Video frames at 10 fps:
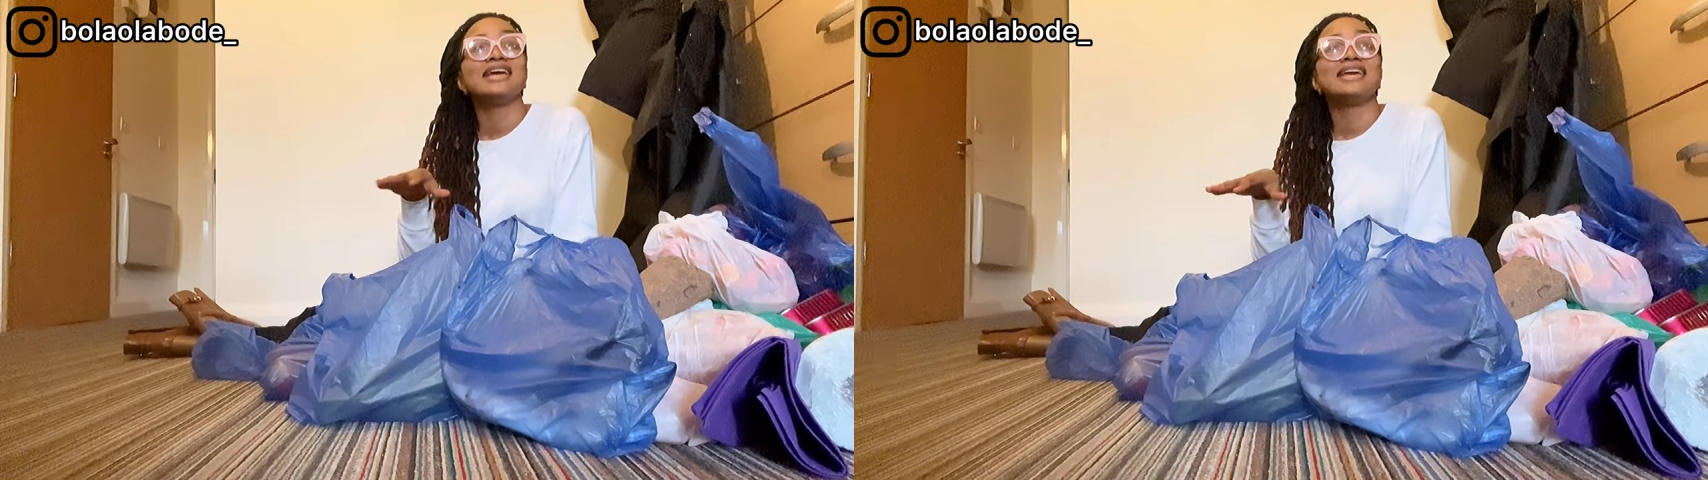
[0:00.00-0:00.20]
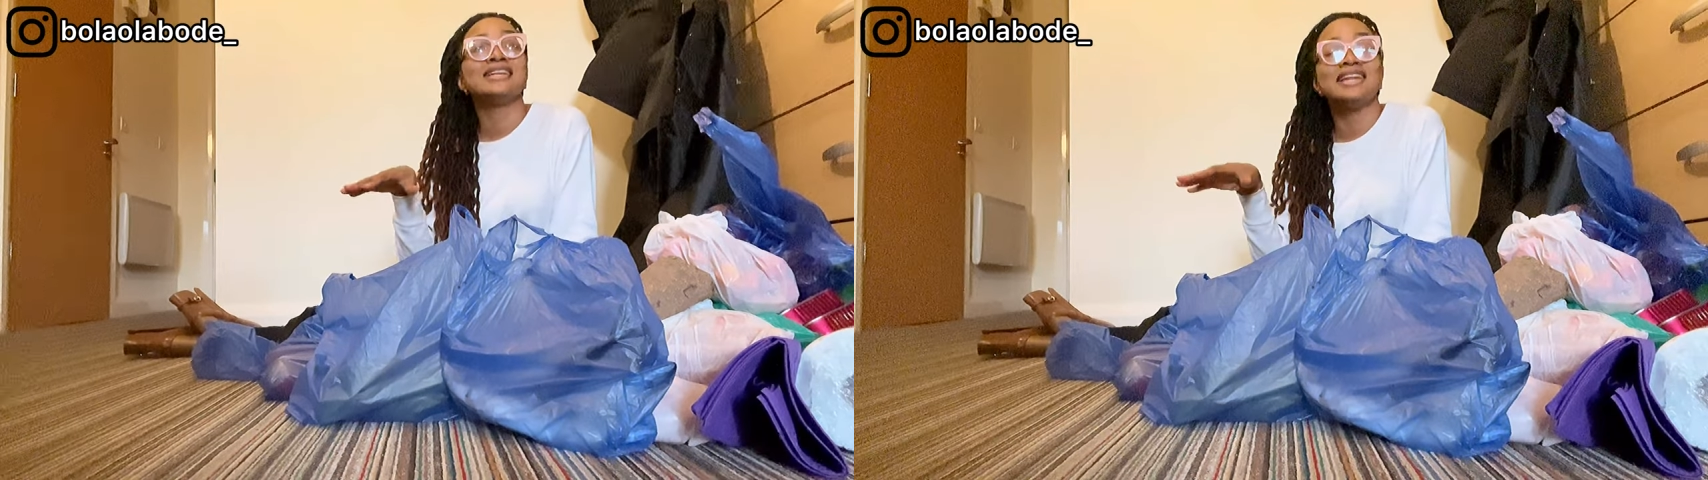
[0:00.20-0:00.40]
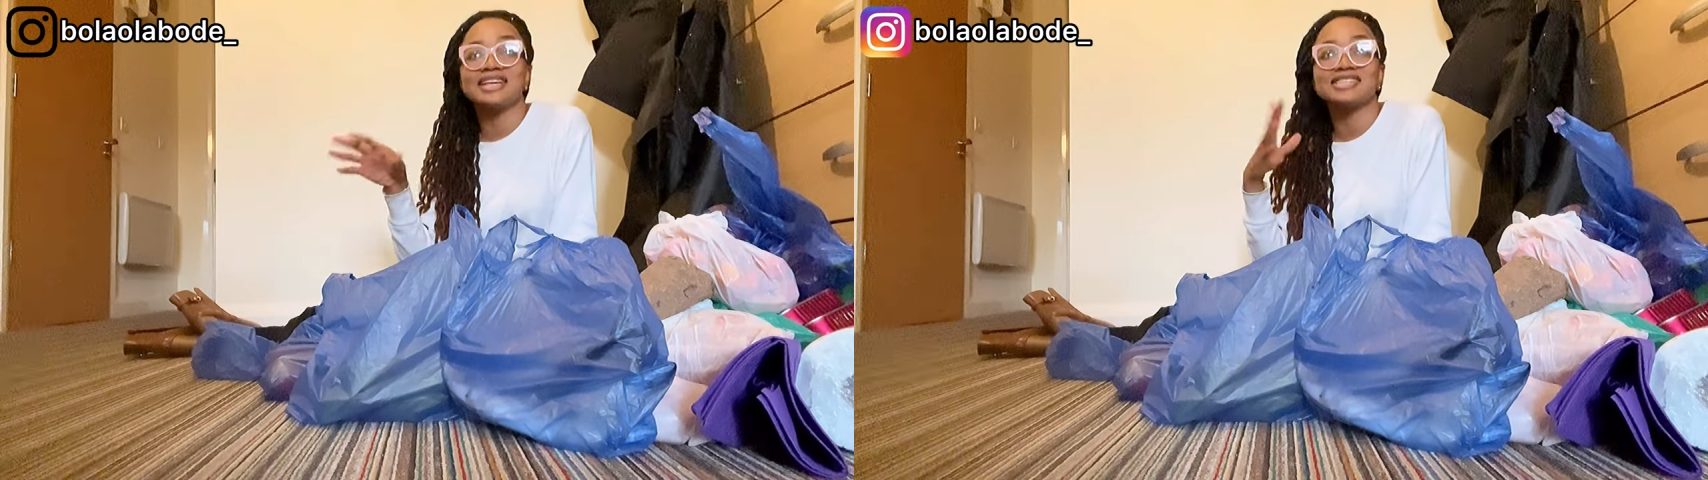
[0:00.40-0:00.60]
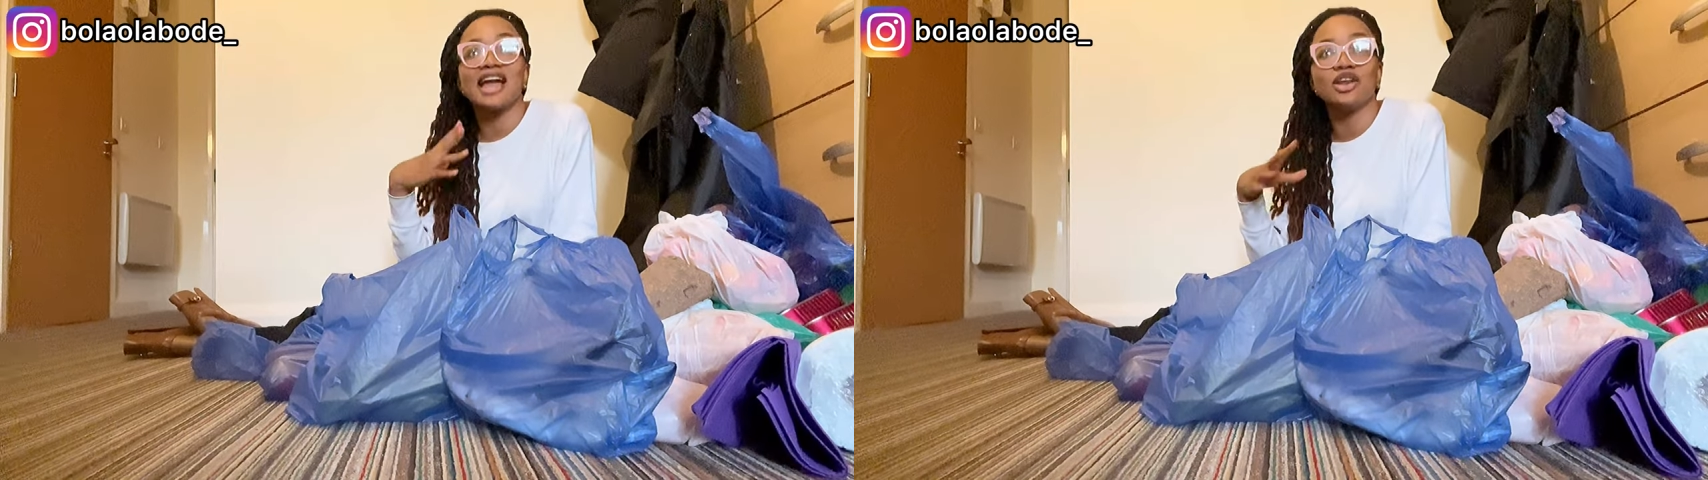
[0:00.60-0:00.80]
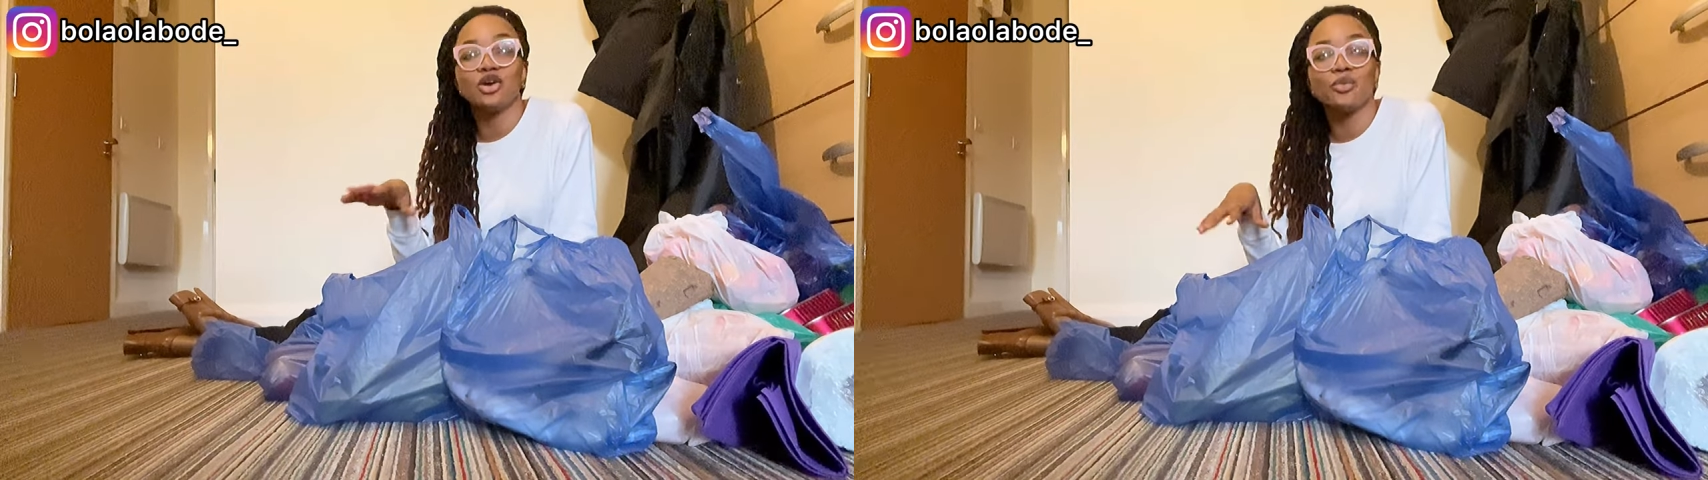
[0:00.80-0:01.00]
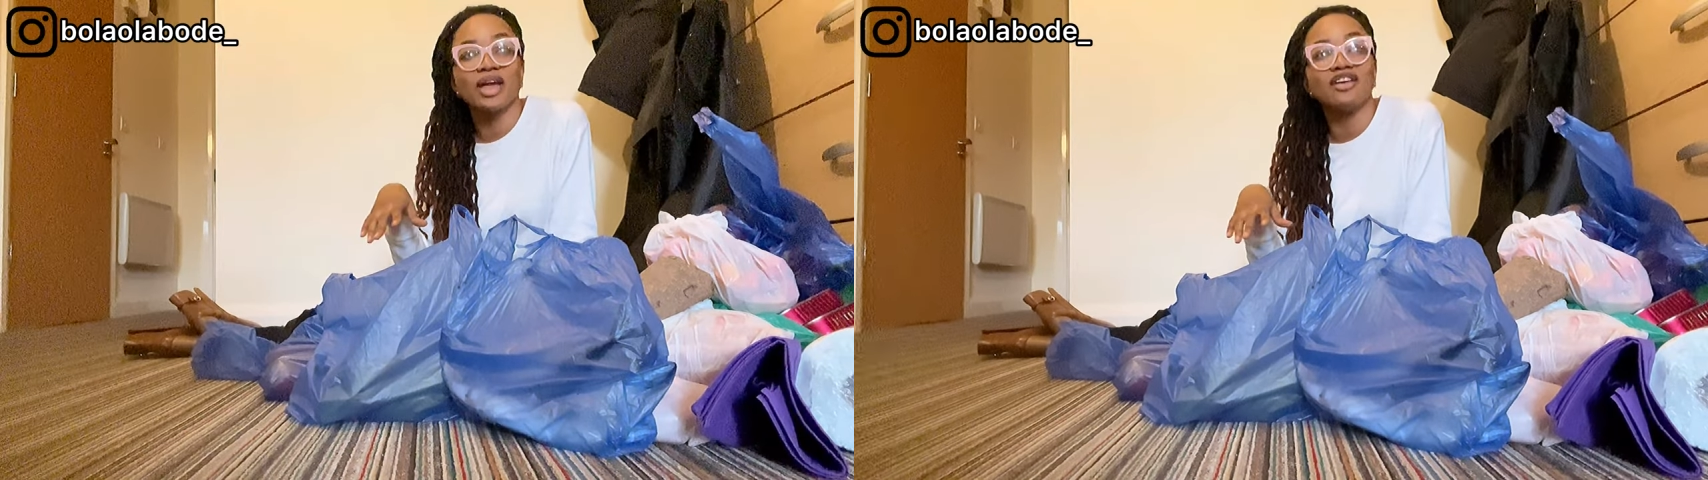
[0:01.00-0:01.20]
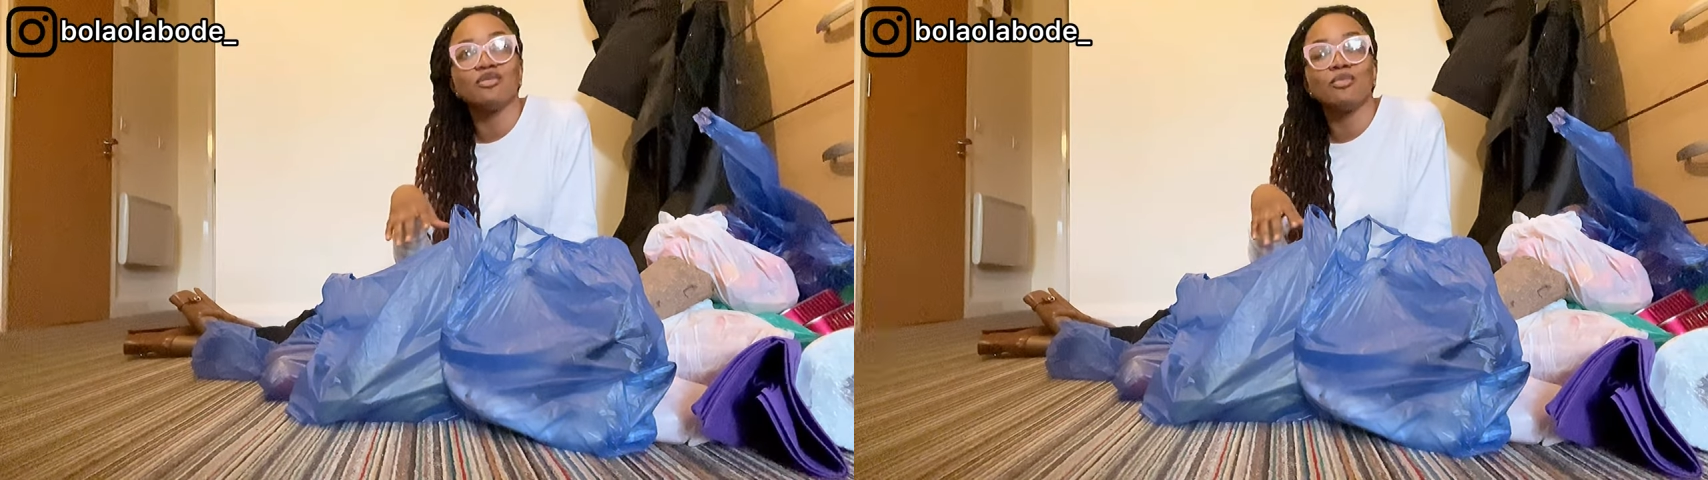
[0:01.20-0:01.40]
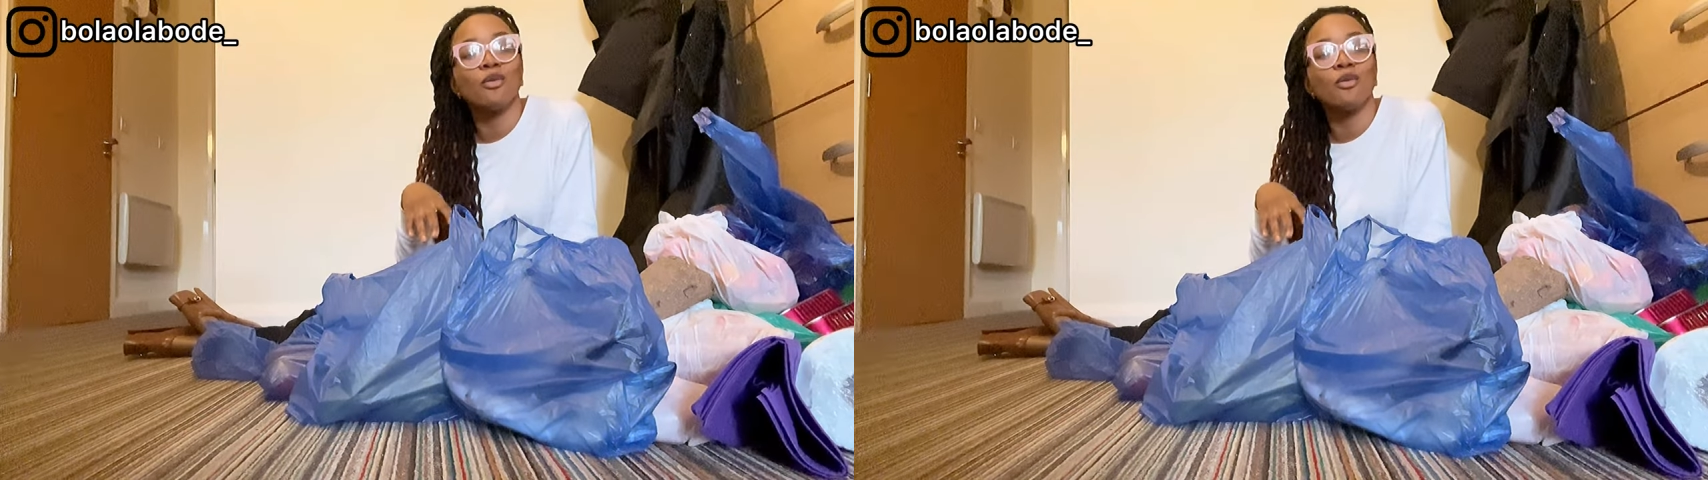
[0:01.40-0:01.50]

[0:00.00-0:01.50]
in Leicester alone, we have